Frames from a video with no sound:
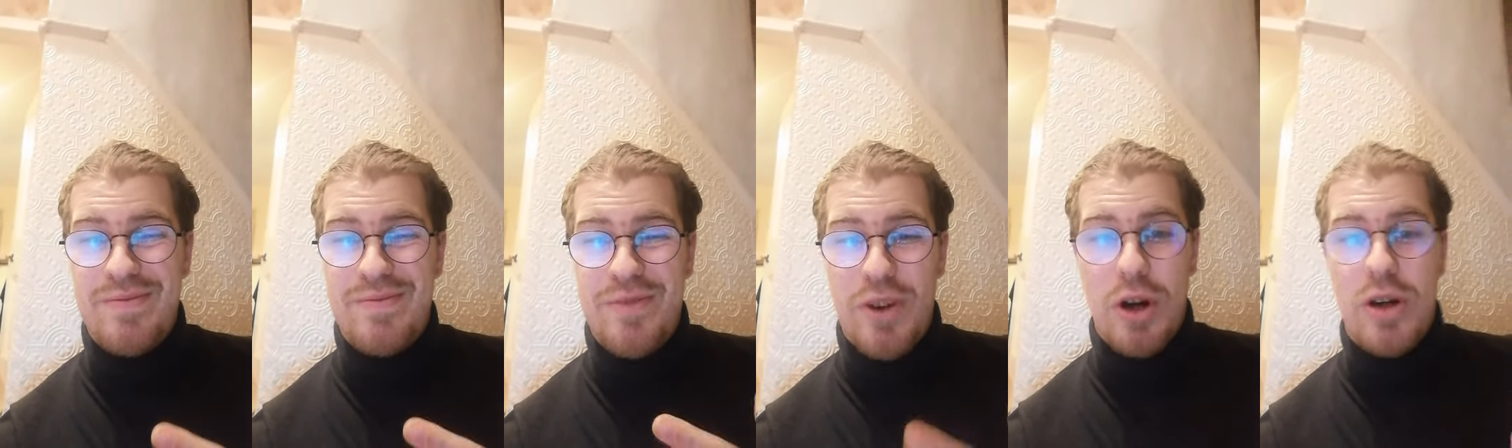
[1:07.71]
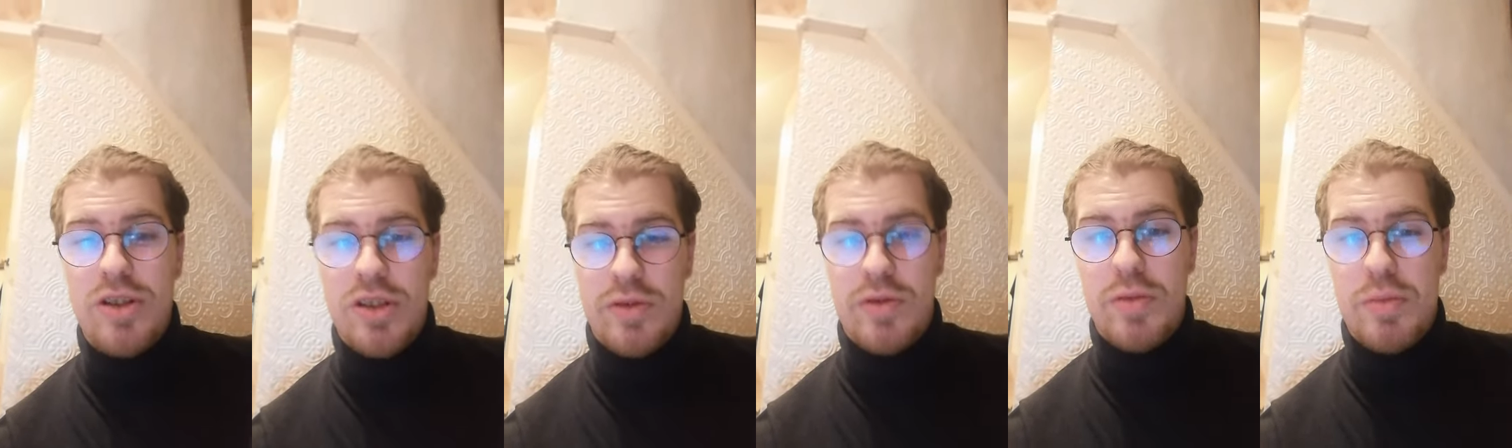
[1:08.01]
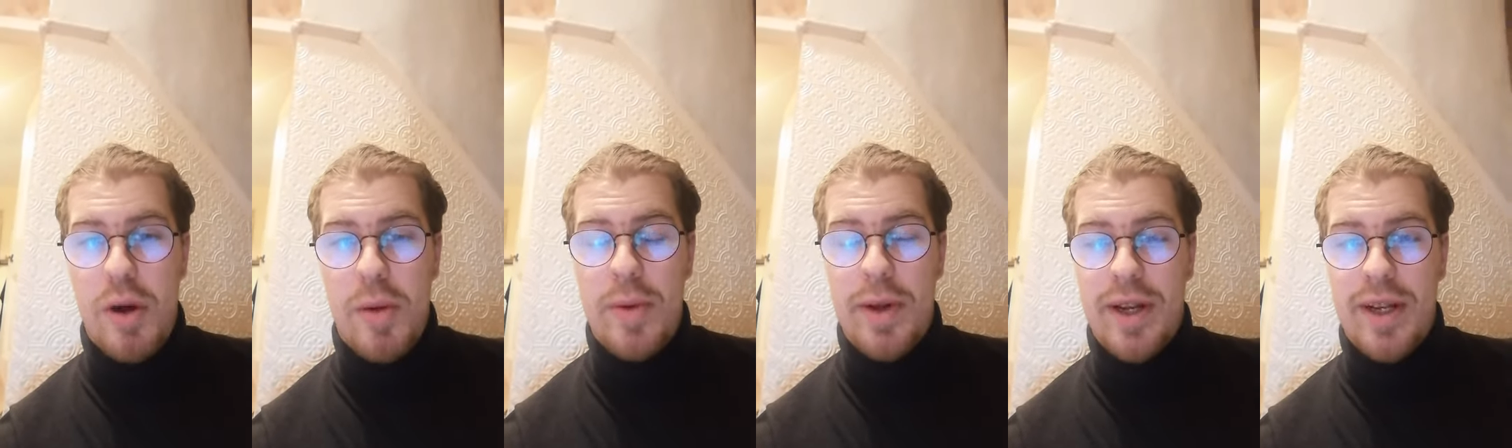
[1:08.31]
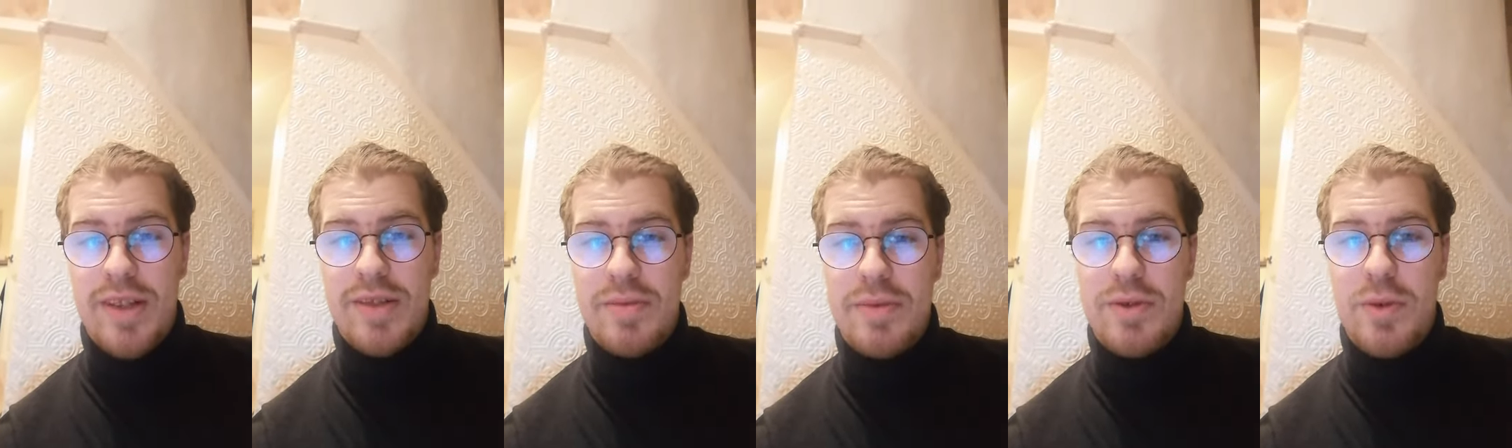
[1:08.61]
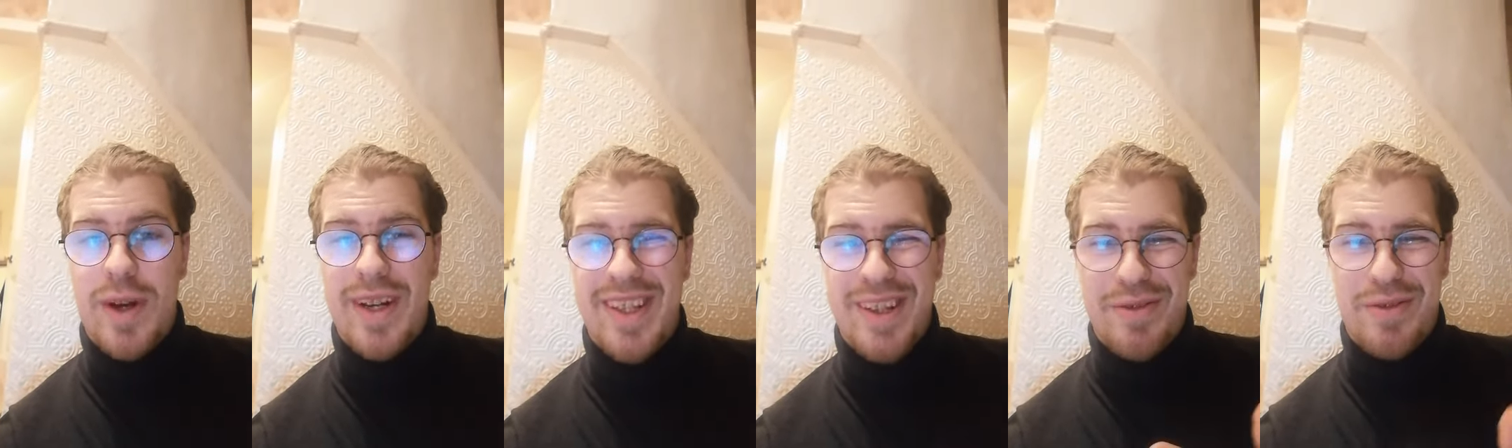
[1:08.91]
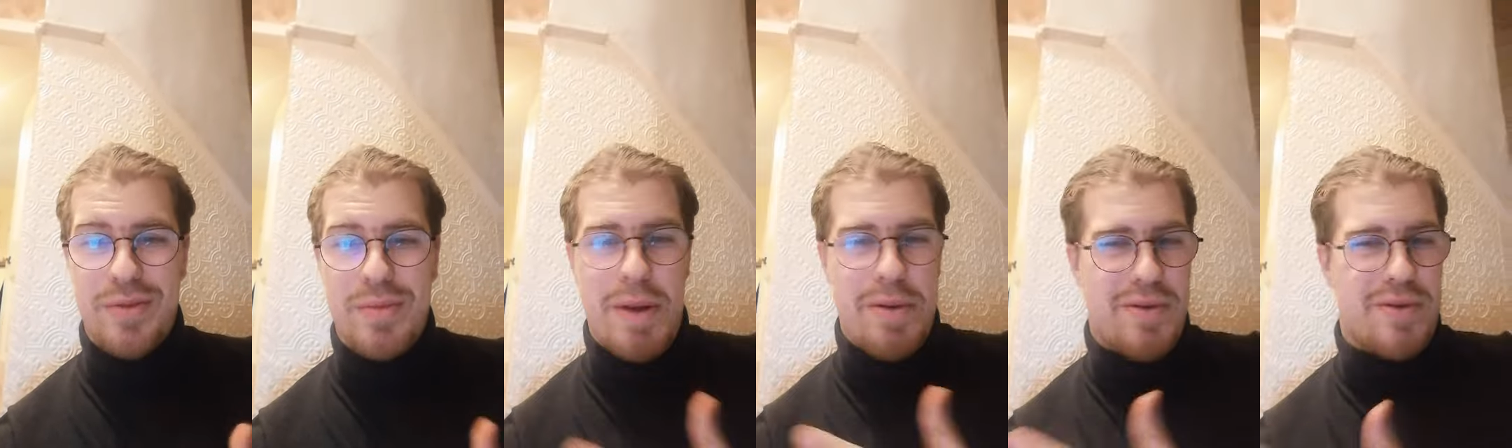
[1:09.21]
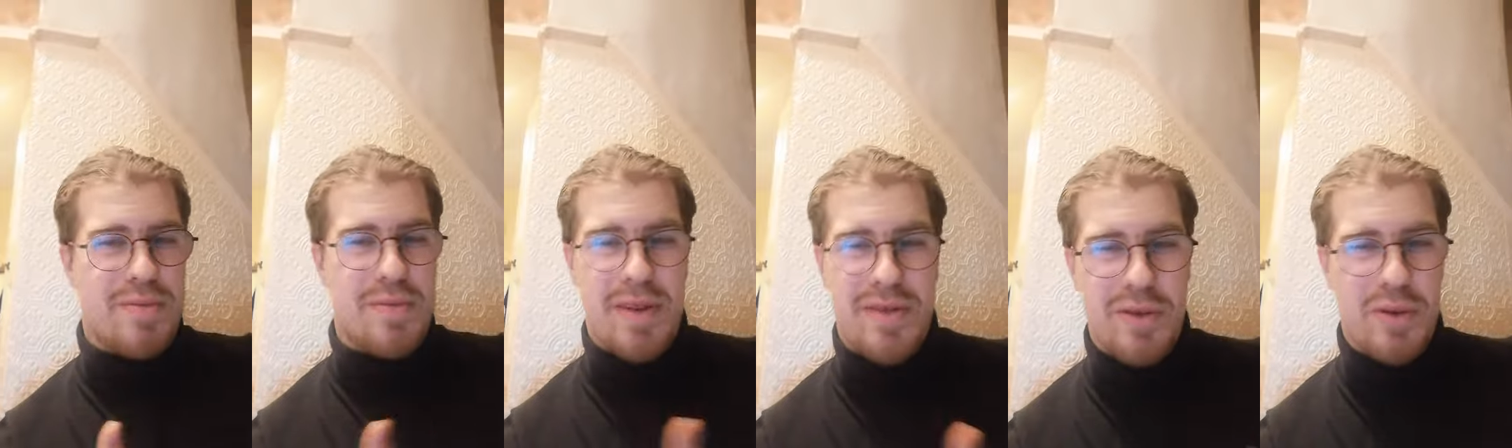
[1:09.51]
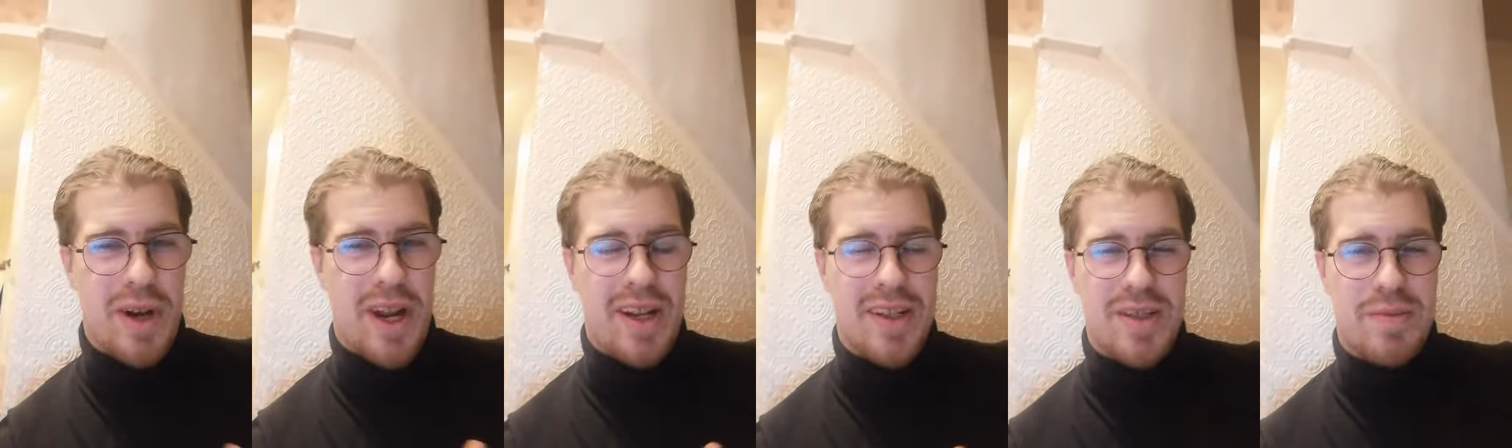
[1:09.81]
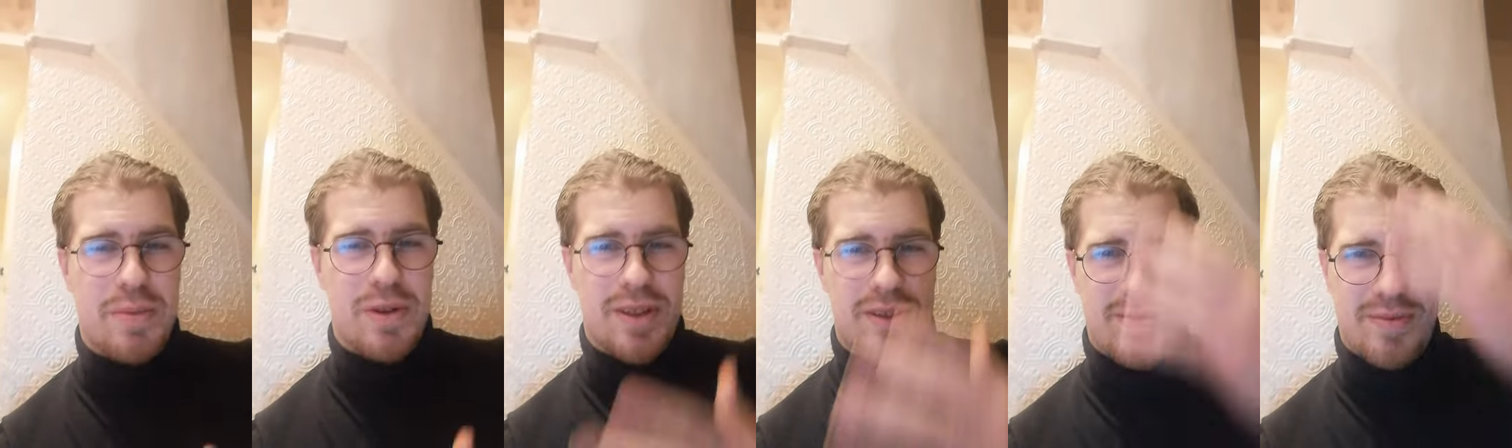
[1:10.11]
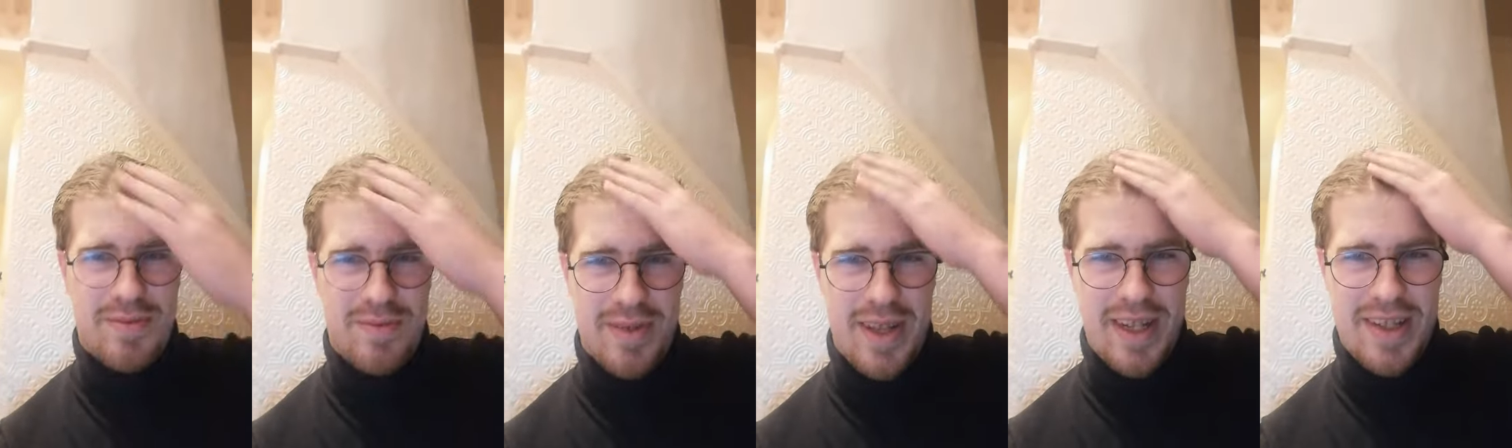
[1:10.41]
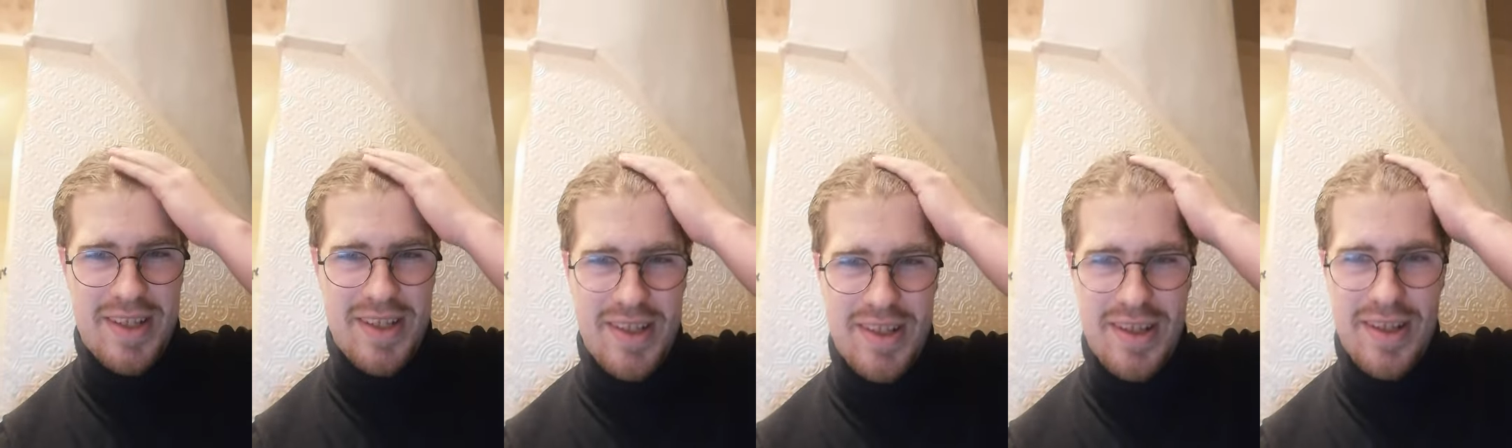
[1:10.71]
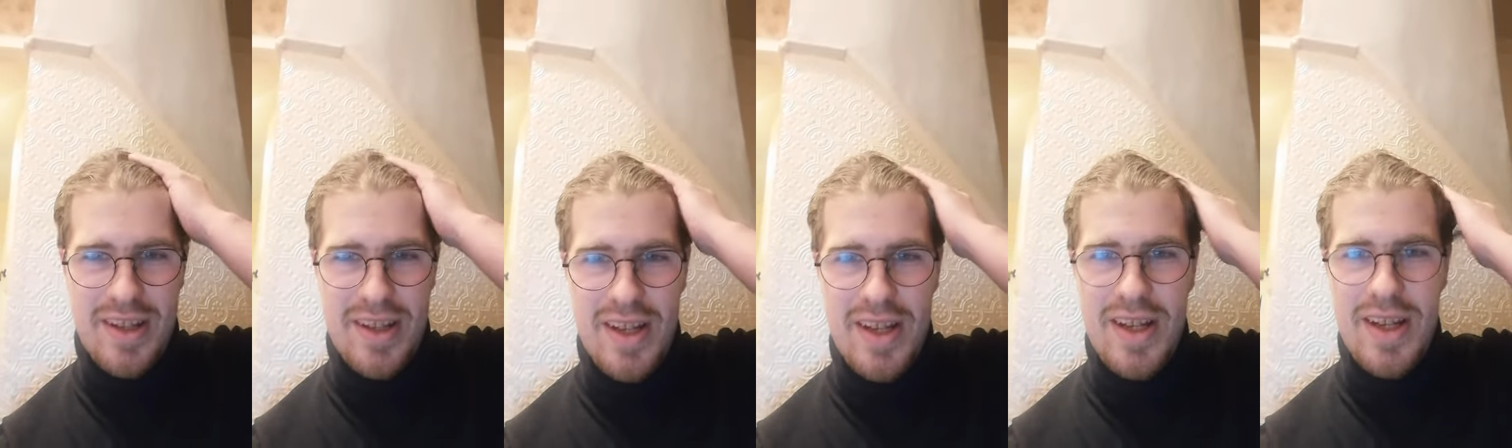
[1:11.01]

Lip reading: version of republicanism is quite different maybe from everyone else, but that's